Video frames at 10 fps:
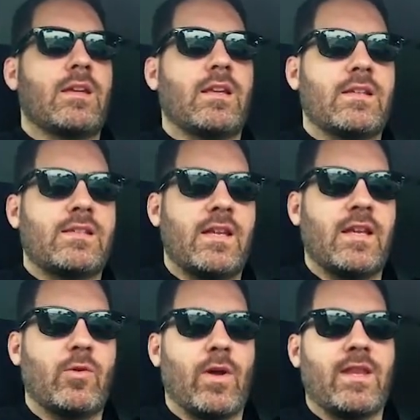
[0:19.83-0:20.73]

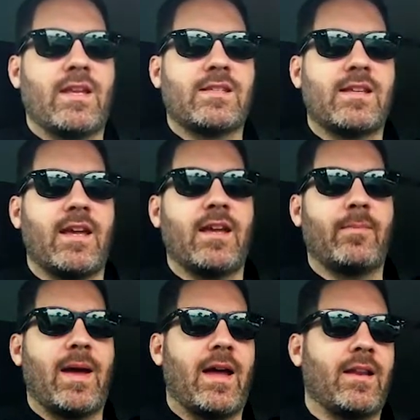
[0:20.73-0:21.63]
seeing what they're saying
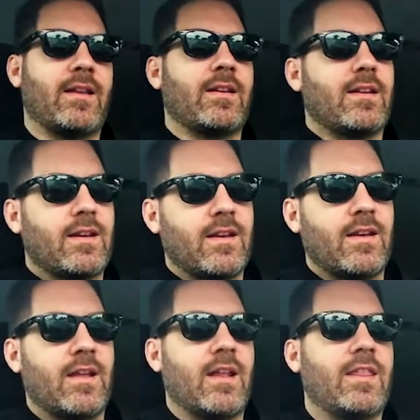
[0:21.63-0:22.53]
about it,
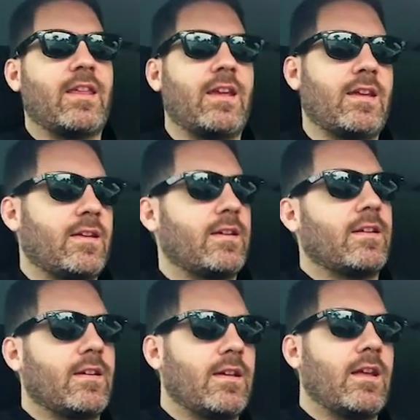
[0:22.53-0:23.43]
and I think
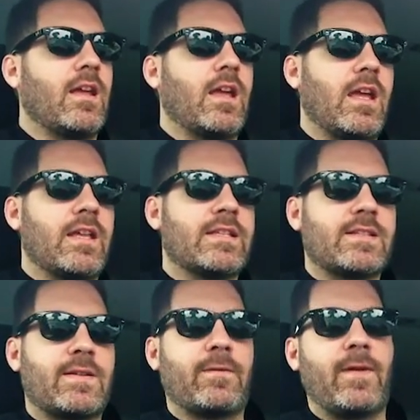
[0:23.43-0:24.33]

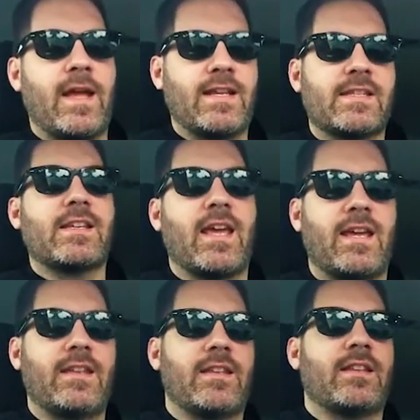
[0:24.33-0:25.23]
it's fair to
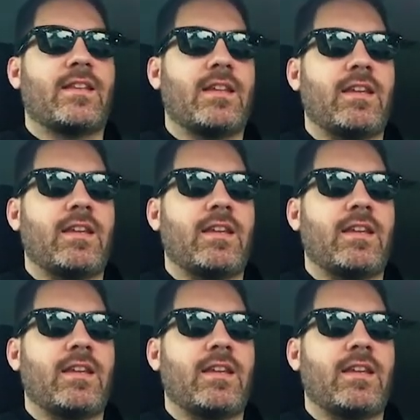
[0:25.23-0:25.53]
say that